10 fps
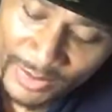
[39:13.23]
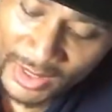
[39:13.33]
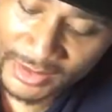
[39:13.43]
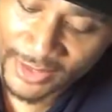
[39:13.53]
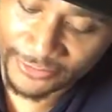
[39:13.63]
be a
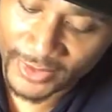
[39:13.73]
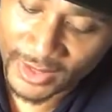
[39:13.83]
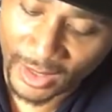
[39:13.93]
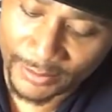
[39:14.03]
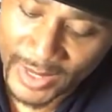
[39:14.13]
different,
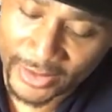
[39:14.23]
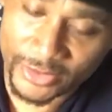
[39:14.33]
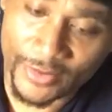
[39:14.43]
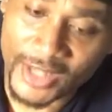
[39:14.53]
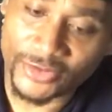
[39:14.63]
a better
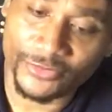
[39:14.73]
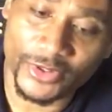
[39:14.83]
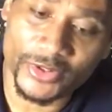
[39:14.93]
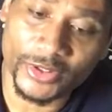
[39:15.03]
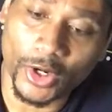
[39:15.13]
direction for
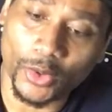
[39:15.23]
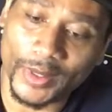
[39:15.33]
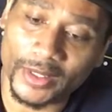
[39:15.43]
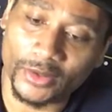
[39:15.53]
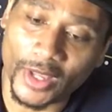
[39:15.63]
you to go
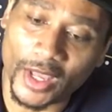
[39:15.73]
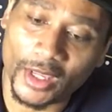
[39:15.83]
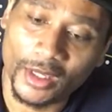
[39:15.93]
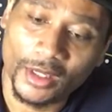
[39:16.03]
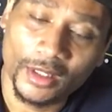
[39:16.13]
in, okay?
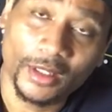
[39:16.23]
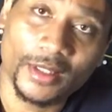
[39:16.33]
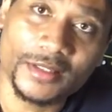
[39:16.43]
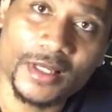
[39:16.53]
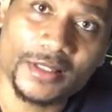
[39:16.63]
It
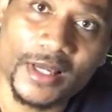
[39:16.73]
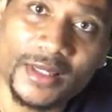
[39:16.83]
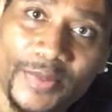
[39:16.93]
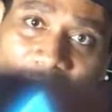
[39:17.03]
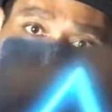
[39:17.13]
says it
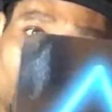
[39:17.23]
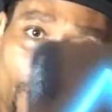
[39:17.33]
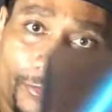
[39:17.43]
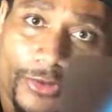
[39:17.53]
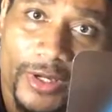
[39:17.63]
depends on
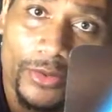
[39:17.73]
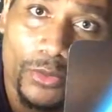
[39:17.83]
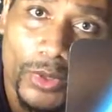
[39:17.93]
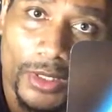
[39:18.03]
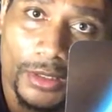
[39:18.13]
free
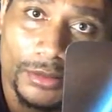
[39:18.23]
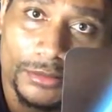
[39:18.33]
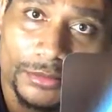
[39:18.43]
will.